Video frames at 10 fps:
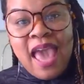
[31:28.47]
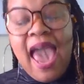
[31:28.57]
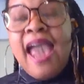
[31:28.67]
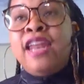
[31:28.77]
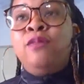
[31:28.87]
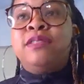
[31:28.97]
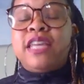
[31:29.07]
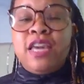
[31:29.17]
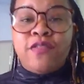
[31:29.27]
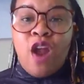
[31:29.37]
And it was
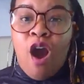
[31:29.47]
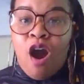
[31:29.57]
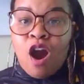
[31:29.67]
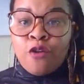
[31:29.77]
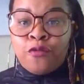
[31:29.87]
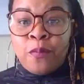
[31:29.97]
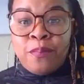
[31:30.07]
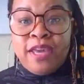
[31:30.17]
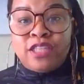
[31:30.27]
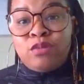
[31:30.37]
even hard for
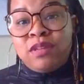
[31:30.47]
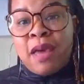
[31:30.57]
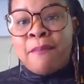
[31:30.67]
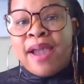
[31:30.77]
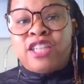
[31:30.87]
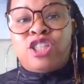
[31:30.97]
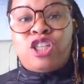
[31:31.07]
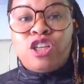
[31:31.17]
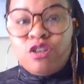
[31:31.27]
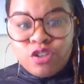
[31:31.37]
me to let my
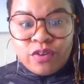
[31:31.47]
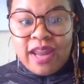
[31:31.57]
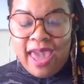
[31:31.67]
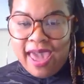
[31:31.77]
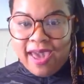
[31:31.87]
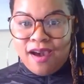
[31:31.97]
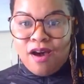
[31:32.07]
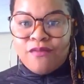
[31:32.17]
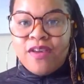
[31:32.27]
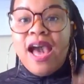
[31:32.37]
children
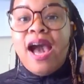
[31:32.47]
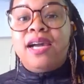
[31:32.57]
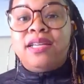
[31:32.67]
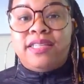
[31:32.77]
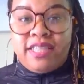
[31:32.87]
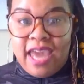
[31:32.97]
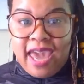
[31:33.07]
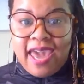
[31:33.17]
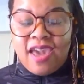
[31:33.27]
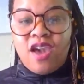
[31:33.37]
have a
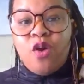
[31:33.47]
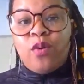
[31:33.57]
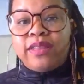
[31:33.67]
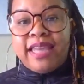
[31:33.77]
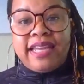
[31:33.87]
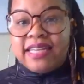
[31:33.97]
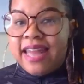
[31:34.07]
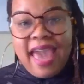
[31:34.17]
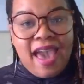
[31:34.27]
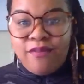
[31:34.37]
day where they didn't
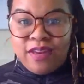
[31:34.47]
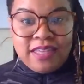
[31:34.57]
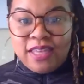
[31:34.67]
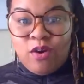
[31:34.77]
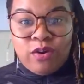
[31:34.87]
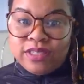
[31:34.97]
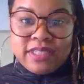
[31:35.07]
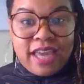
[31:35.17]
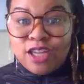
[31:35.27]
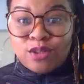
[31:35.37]
have anything on the
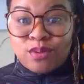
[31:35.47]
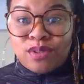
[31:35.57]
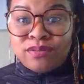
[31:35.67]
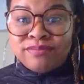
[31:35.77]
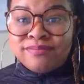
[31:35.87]
schedule.